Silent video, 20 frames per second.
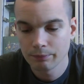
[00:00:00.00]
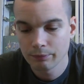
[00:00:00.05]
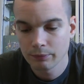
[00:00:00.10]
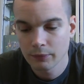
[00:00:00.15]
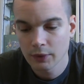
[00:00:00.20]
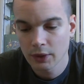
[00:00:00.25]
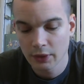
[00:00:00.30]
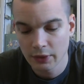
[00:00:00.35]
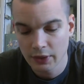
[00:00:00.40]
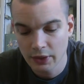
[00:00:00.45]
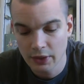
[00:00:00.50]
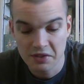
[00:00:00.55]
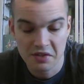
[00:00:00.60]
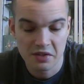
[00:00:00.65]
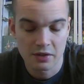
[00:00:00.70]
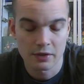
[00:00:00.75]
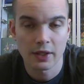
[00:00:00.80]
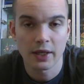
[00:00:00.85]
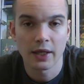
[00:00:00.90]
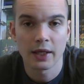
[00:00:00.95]
at the end of
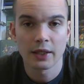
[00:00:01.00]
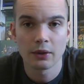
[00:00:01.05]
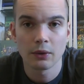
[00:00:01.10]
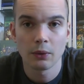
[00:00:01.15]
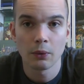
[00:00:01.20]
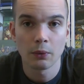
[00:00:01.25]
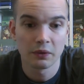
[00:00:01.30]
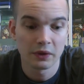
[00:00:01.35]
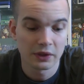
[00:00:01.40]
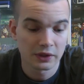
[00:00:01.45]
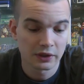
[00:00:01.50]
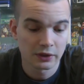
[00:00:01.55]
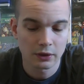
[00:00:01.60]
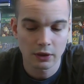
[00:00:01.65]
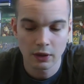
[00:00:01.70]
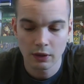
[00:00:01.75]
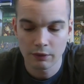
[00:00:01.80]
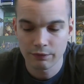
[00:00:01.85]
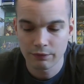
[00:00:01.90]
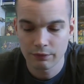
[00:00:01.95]
the day, all this
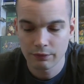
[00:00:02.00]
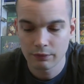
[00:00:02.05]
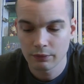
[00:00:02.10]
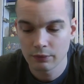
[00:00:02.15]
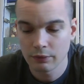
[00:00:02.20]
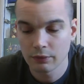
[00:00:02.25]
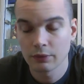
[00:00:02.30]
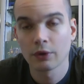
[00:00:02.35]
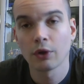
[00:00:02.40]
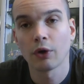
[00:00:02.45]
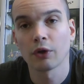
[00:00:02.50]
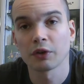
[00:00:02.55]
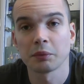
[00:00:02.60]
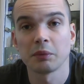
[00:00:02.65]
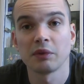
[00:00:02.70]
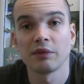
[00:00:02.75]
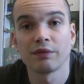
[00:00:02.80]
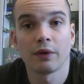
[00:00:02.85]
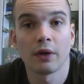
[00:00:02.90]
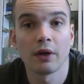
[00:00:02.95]
stuff cost
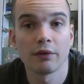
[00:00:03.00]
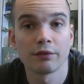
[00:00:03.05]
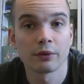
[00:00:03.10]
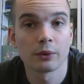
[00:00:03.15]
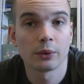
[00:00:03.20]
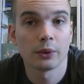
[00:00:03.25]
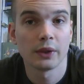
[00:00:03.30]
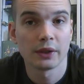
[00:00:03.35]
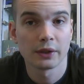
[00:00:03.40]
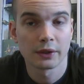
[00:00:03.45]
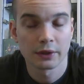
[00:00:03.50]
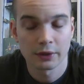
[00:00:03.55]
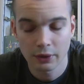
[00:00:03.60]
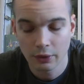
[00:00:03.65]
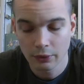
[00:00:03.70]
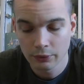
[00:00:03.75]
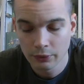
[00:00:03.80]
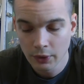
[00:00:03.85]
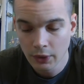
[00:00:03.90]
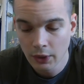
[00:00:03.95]
me 5 quid,
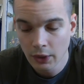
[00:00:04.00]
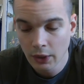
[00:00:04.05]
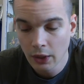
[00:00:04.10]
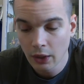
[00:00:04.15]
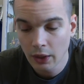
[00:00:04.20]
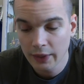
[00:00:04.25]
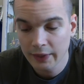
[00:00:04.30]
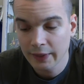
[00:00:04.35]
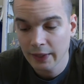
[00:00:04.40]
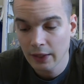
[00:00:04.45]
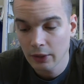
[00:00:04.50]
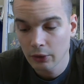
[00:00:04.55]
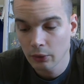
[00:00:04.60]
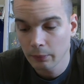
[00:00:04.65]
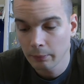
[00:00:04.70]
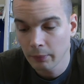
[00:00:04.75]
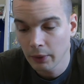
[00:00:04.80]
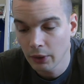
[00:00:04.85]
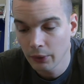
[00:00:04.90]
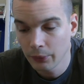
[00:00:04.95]
so I cannot
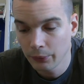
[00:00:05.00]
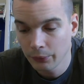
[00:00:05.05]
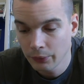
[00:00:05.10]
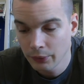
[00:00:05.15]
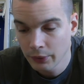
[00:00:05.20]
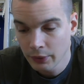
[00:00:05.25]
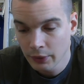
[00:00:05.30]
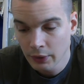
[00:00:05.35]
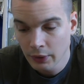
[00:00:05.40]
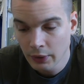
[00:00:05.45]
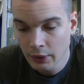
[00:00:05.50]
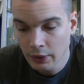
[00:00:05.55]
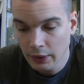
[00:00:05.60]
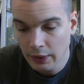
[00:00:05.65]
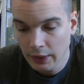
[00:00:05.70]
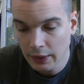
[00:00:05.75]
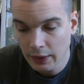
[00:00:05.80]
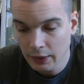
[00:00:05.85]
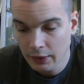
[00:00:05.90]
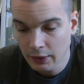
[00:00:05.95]
moan.
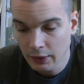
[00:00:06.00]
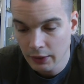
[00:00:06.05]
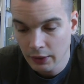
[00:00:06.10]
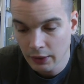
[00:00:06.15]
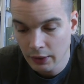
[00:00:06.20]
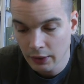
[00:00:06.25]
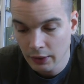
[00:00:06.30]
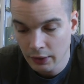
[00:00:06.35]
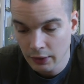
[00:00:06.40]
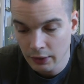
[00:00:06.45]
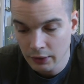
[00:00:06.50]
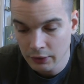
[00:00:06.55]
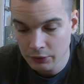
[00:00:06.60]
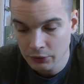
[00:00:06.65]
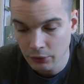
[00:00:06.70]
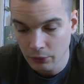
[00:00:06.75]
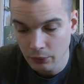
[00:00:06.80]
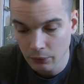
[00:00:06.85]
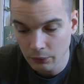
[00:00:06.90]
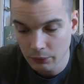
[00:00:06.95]
And it's
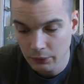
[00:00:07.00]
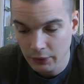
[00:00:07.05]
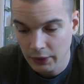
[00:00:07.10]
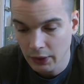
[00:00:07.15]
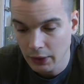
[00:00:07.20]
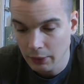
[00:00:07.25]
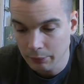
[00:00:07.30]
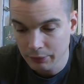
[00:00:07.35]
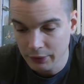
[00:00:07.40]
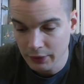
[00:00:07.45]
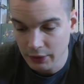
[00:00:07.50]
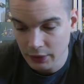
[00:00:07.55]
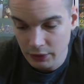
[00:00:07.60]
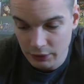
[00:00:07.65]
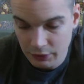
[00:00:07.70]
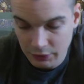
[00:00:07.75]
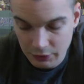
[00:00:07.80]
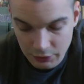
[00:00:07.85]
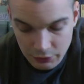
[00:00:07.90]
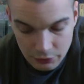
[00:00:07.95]
got all the
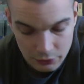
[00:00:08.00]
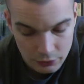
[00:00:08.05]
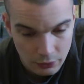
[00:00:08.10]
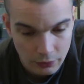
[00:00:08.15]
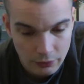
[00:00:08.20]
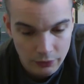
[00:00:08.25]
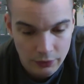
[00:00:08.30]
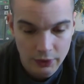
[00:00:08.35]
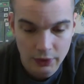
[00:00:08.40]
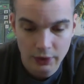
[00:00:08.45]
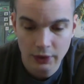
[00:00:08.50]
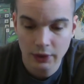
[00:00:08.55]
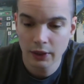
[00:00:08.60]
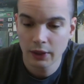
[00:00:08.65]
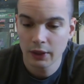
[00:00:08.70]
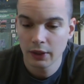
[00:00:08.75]
gubbins, it's got the